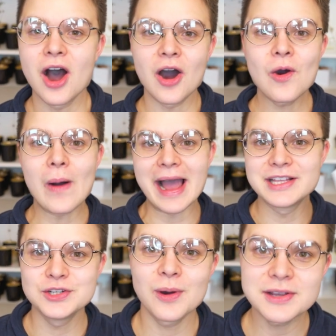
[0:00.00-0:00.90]
Oh, I
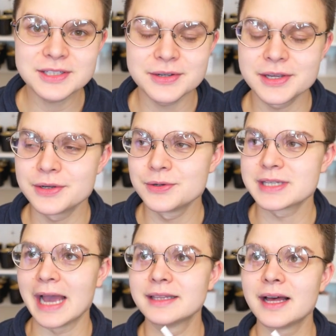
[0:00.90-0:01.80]
do also use,
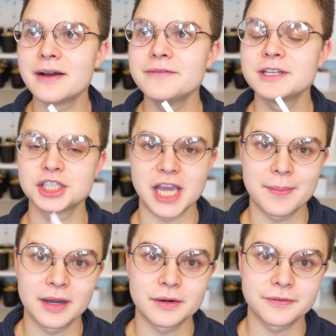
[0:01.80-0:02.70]
I love the Shea
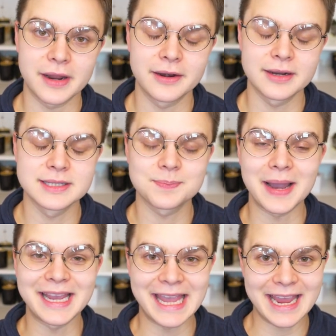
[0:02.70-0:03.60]
Butter fragrance
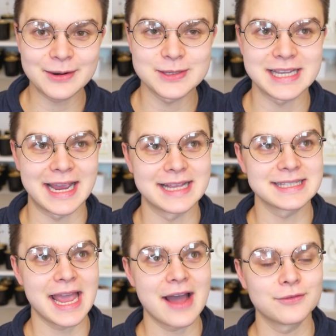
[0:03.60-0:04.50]
by Candle Science.
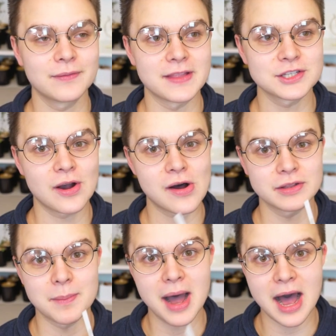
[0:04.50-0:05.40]
They have one that's
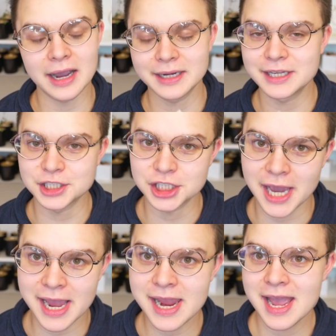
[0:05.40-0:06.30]
called Mahogany
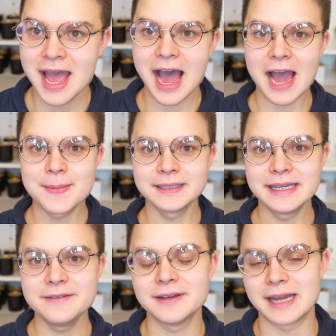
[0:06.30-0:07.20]
Shea, I
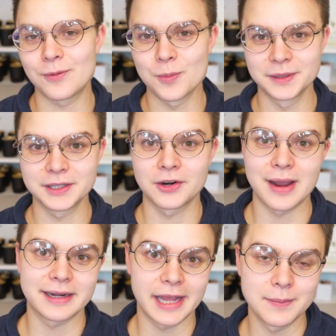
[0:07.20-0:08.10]
believe, and I will put the
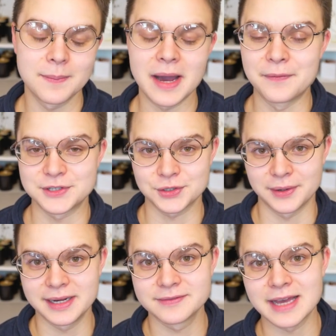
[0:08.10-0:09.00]
correct name up on the
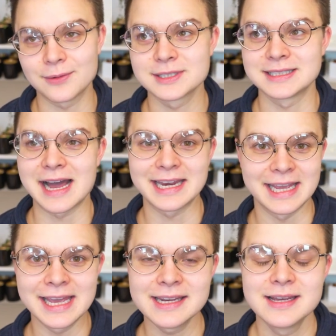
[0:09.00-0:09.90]
screen if that was not
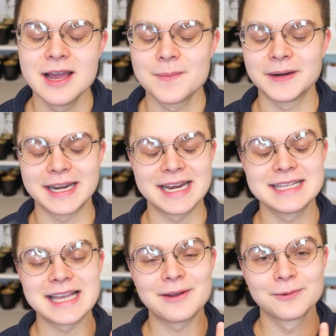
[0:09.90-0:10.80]
it. But it
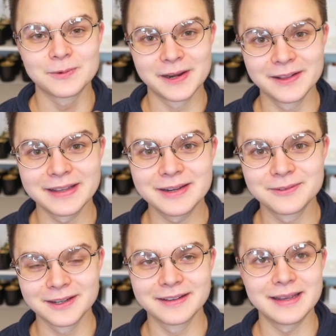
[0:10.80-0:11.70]
is a really,
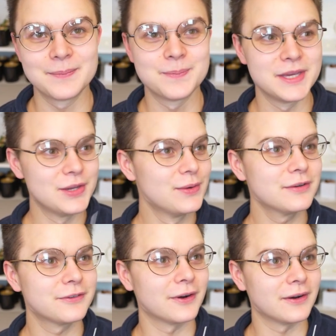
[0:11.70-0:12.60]
really
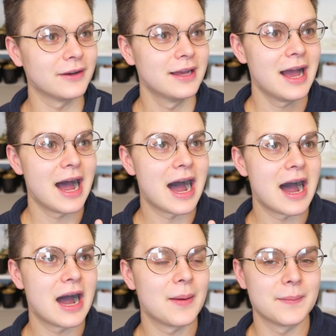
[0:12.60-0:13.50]
beautiful,
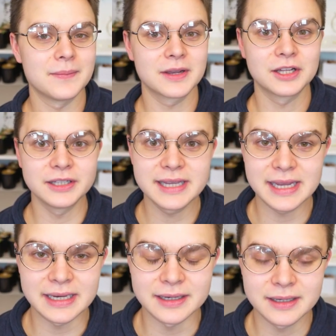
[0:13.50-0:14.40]
um,
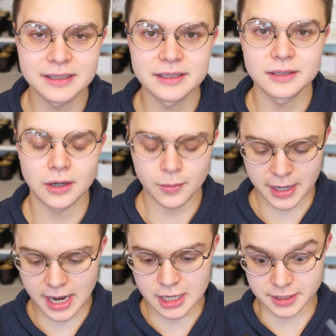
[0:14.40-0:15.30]
clean, oh my
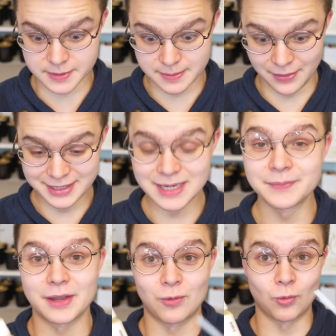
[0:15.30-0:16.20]
gosh, I'm smelling
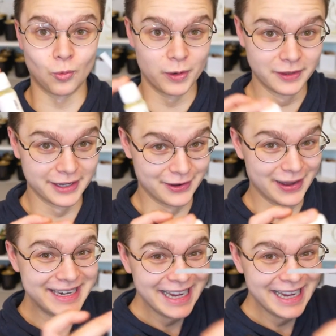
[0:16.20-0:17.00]
something really good.